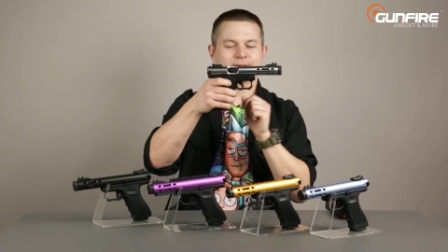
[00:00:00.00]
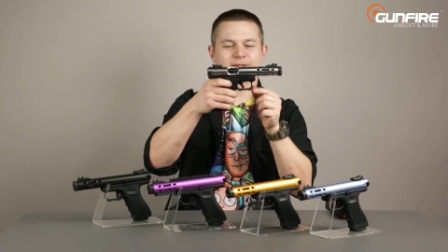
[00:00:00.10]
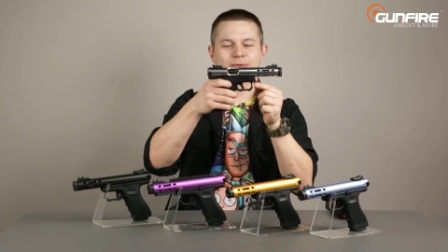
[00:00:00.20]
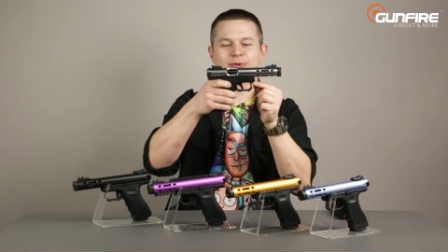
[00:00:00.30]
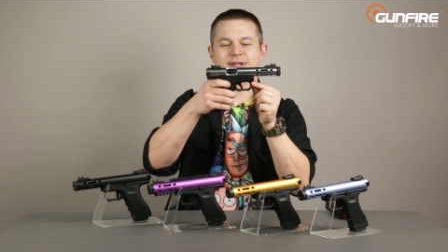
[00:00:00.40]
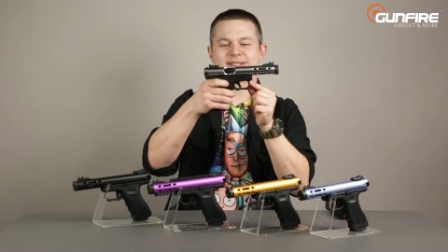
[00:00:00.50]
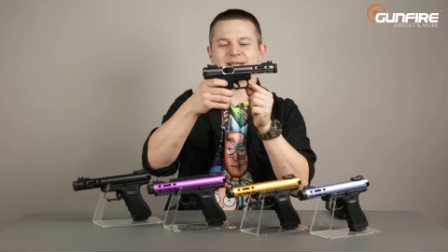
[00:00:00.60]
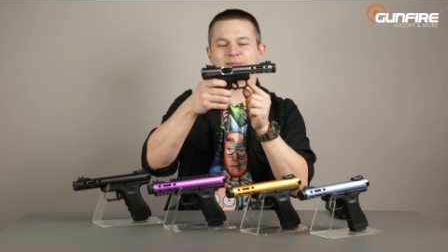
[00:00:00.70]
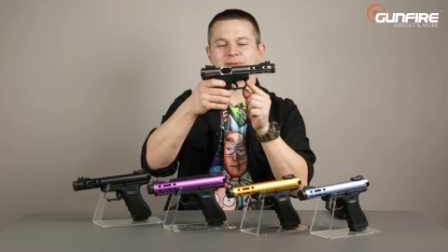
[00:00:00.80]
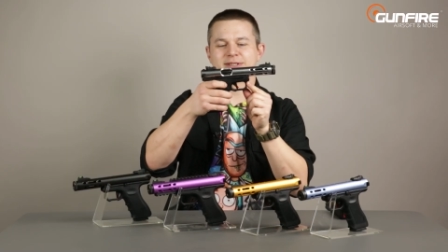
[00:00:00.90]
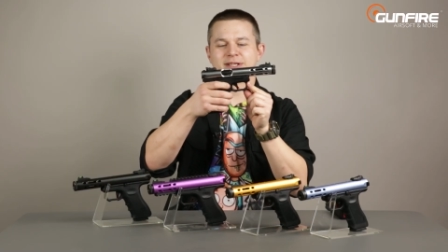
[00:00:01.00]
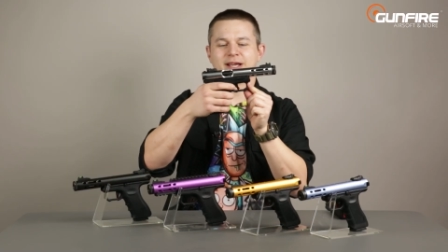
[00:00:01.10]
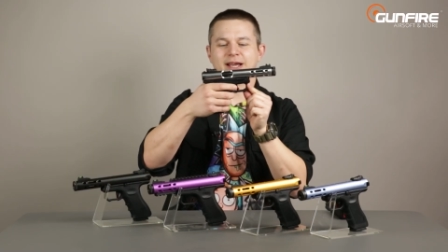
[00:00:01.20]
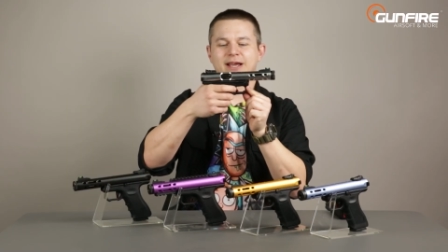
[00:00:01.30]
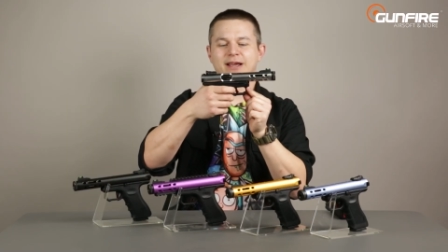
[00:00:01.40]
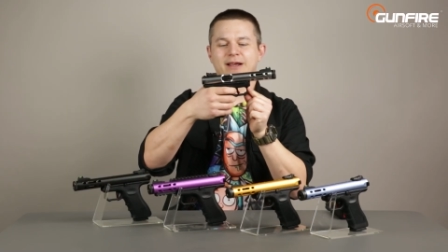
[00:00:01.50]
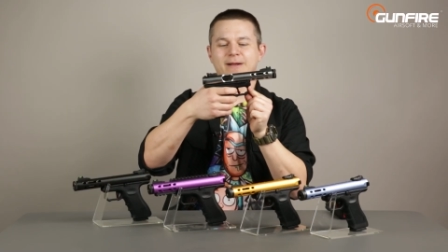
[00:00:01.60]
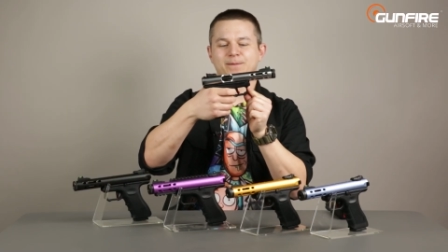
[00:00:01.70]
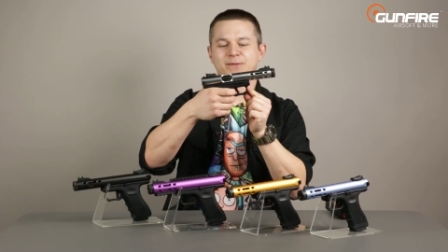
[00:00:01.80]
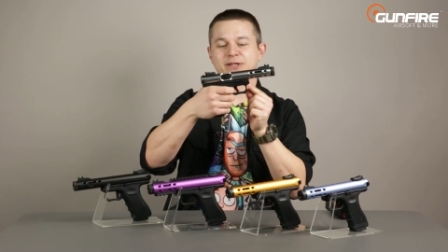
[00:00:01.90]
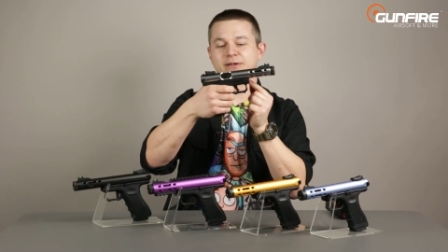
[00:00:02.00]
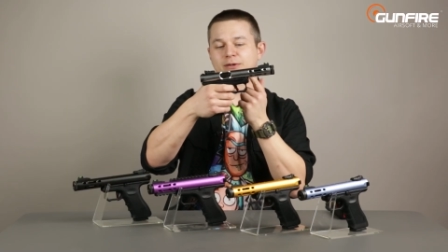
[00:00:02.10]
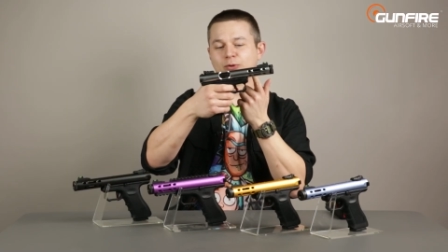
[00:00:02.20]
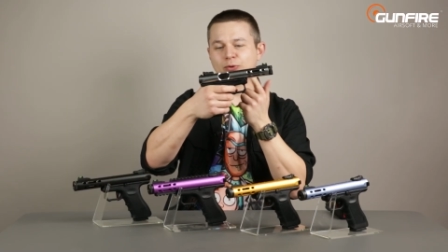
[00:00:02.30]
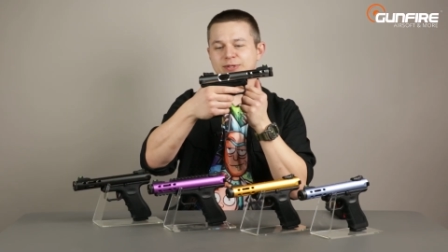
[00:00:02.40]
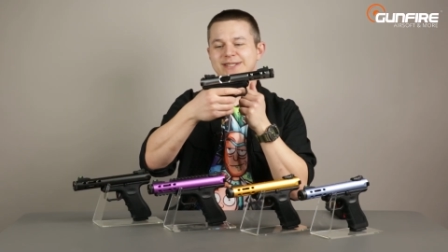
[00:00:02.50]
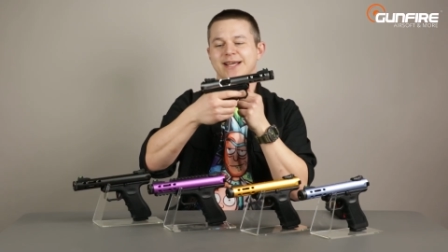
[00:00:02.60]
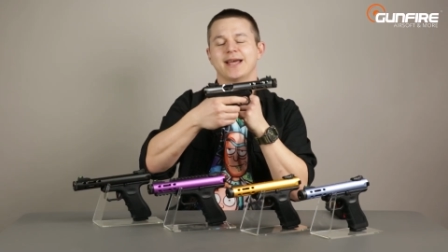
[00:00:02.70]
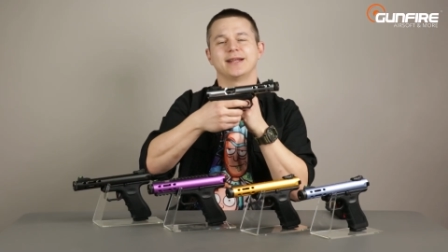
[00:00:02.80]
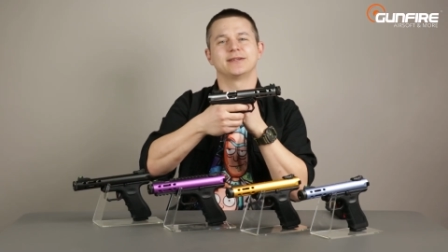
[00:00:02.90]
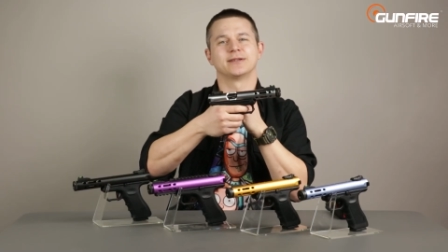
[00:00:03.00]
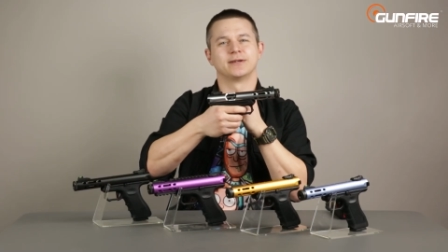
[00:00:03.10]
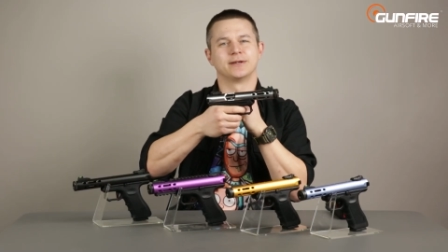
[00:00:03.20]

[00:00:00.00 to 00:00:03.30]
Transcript: also resembles uh, the looks and